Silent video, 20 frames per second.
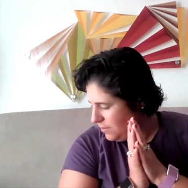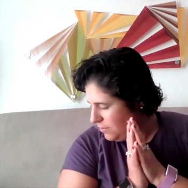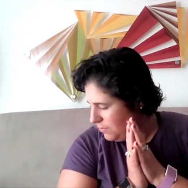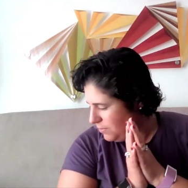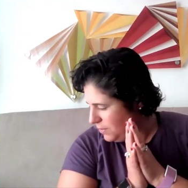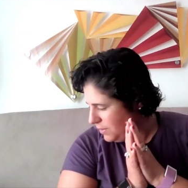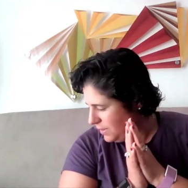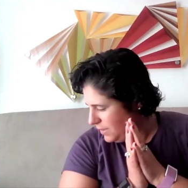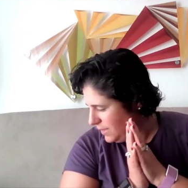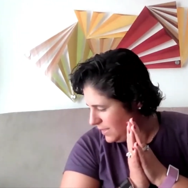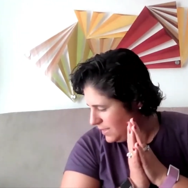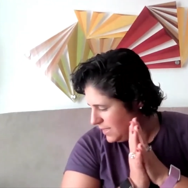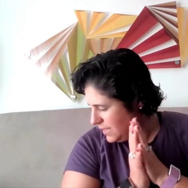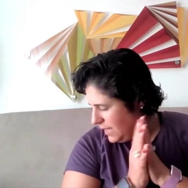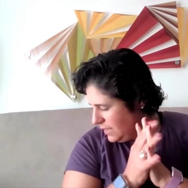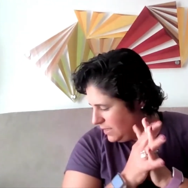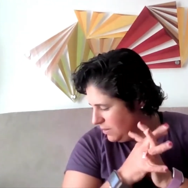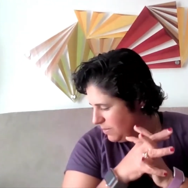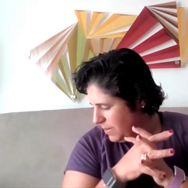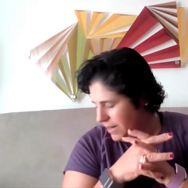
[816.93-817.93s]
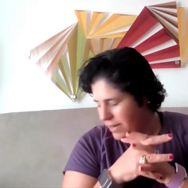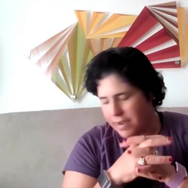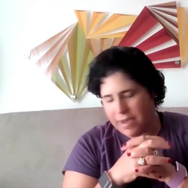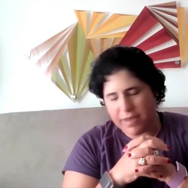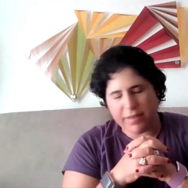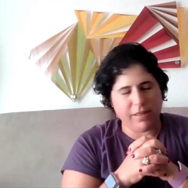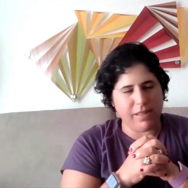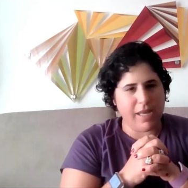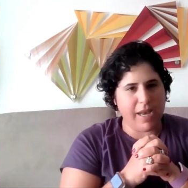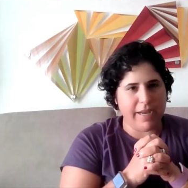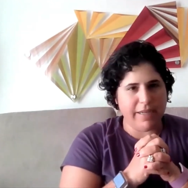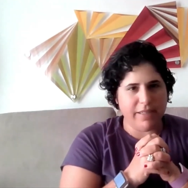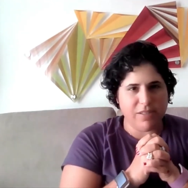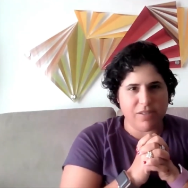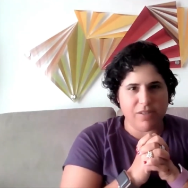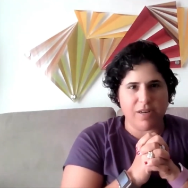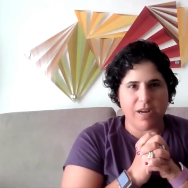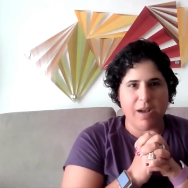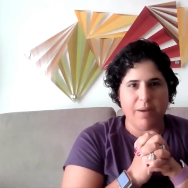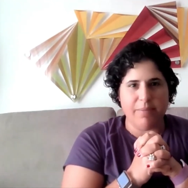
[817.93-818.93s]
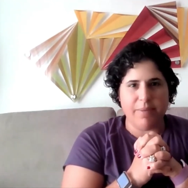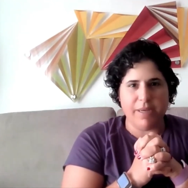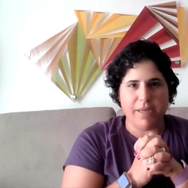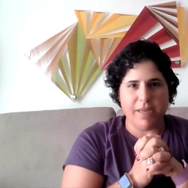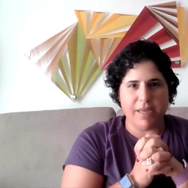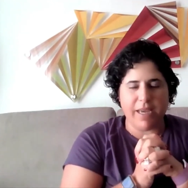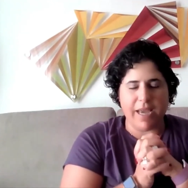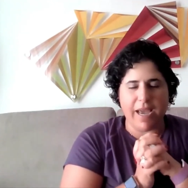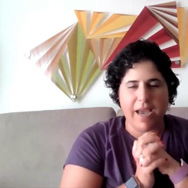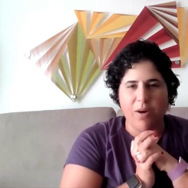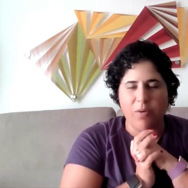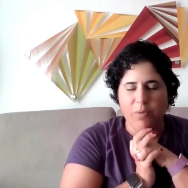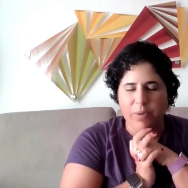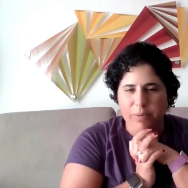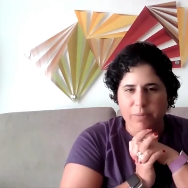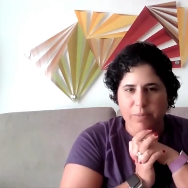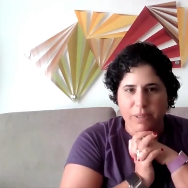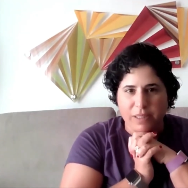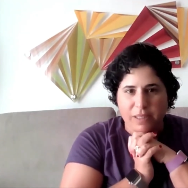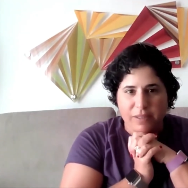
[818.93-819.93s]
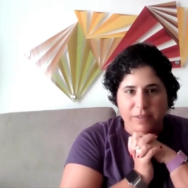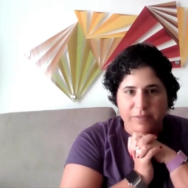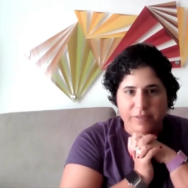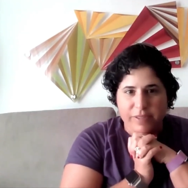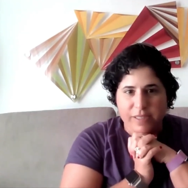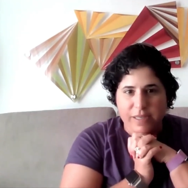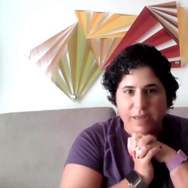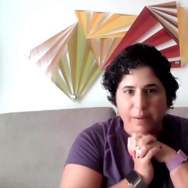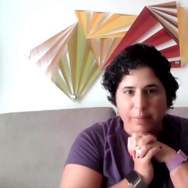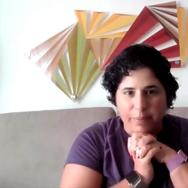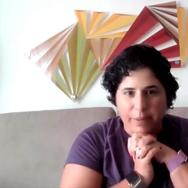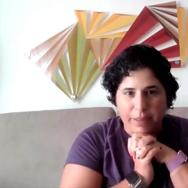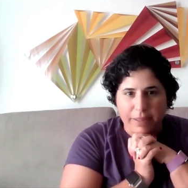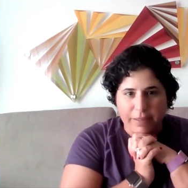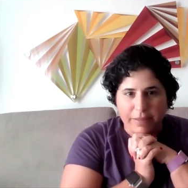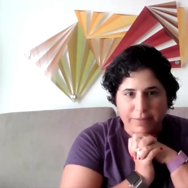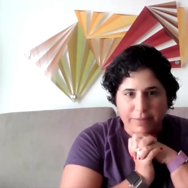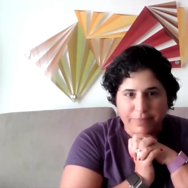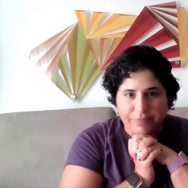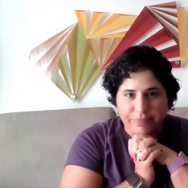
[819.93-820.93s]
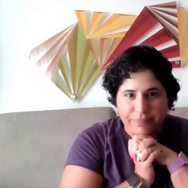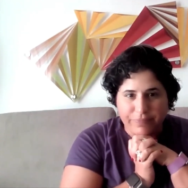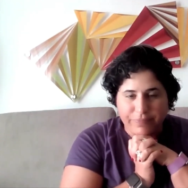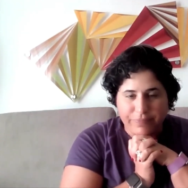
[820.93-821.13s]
Really excited about how the lines are coming, how We Believe is coming.